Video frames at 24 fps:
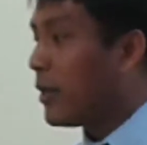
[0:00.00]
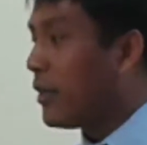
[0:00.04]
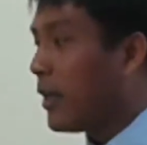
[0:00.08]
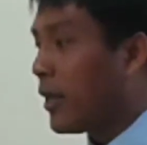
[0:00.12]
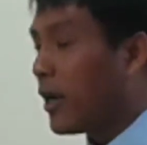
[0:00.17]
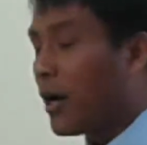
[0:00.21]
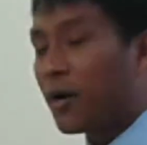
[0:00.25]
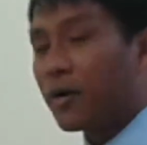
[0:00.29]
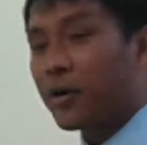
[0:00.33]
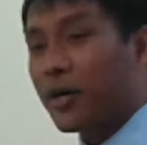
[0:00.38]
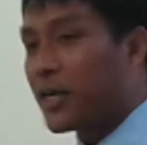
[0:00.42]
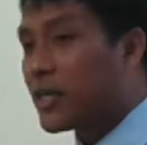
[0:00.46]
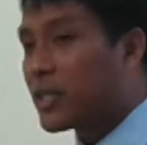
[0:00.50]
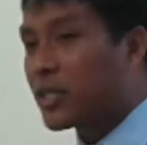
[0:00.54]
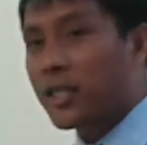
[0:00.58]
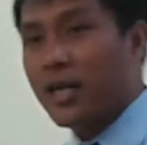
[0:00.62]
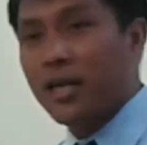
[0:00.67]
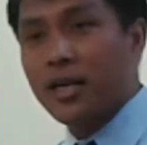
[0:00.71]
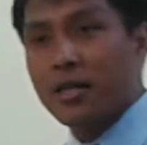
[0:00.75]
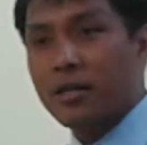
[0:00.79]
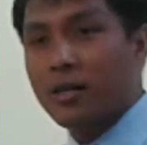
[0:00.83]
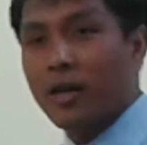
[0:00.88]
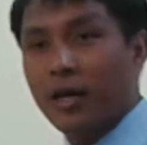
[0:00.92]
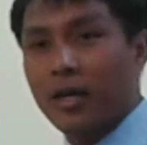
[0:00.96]
They are
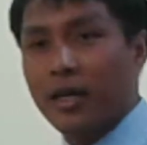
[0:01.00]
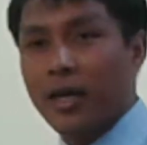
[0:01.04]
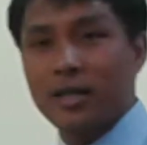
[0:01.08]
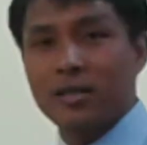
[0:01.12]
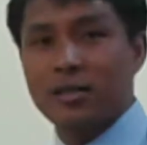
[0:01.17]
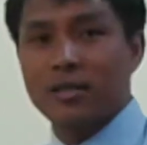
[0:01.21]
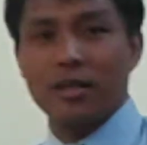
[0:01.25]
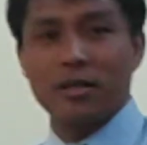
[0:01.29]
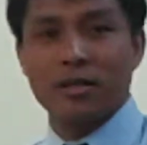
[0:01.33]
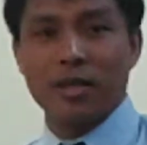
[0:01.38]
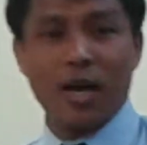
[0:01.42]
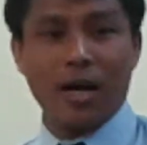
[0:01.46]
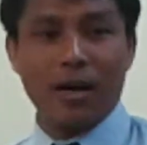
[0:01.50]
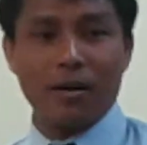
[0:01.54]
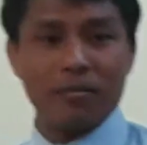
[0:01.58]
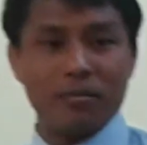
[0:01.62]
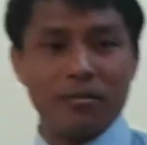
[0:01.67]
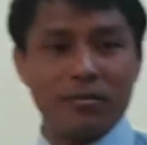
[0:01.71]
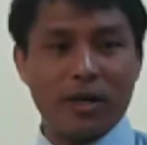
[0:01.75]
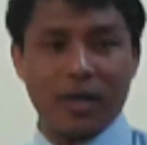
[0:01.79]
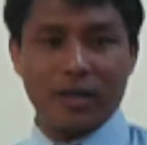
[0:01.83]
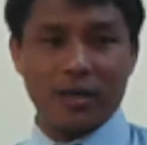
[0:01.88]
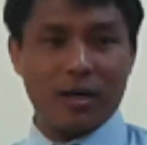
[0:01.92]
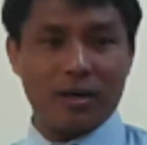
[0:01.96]
racing against the time
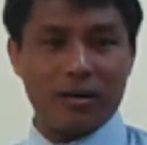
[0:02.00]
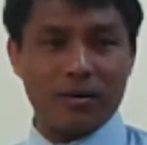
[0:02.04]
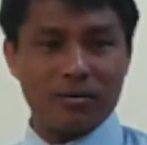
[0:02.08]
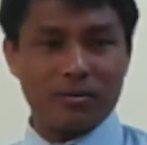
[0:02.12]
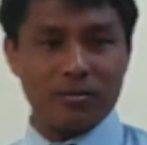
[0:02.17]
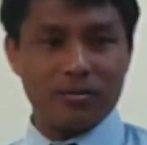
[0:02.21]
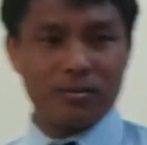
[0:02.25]
right now.